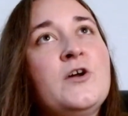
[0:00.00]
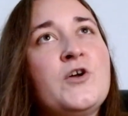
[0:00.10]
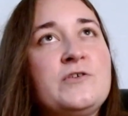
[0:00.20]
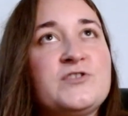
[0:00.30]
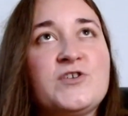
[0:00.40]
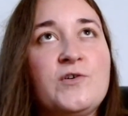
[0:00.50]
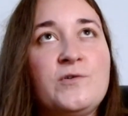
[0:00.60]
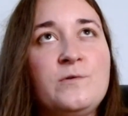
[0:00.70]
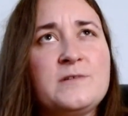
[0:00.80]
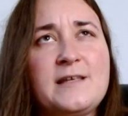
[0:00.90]
got
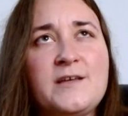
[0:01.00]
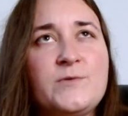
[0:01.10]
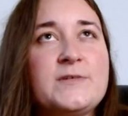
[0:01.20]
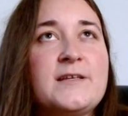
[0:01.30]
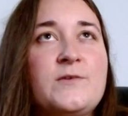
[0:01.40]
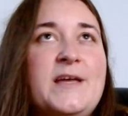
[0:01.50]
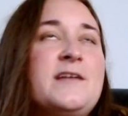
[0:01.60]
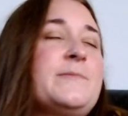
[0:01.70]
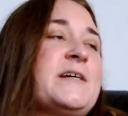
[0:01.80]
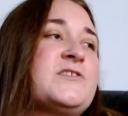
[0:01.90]
told, I think it was like we
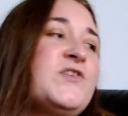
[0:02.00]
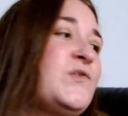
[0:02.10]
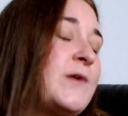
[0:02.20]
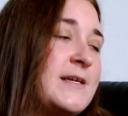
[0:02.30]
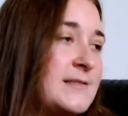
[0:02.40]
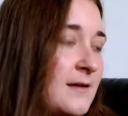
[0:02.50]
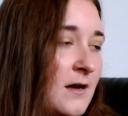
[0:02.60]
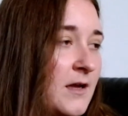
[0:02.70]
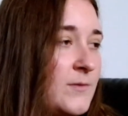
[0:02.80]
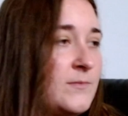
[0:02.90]
had about 2 weeks
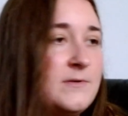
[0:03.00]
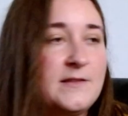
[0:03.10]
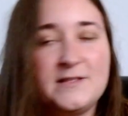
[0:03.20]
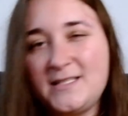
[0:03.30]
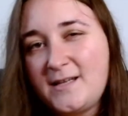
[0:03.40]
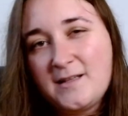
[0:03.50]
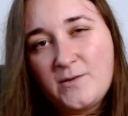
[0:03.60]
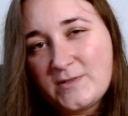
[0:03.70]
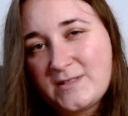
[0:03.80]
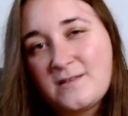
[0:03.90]
time, and the
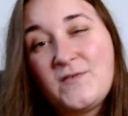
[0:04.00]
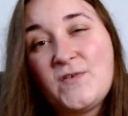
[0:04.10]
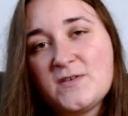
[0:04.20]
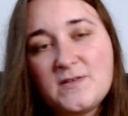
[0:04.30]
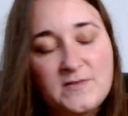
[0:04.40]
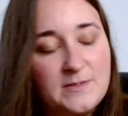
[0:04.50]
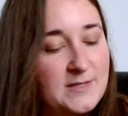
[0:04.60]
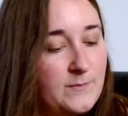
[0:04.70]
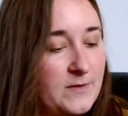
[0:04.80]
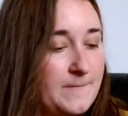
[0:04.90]
deadline was like the 1st of
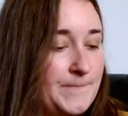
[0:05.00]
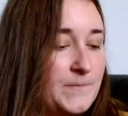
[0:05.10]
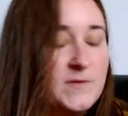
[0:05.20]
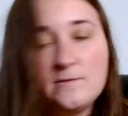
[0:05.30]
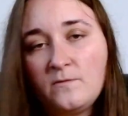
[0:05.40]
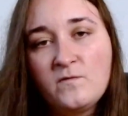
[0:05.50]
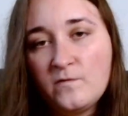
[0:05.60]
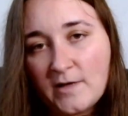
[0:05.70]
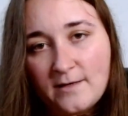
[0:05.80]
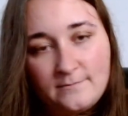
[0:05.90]
September.
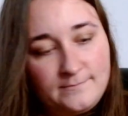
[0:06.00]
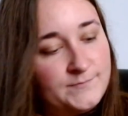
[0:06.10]
Fine.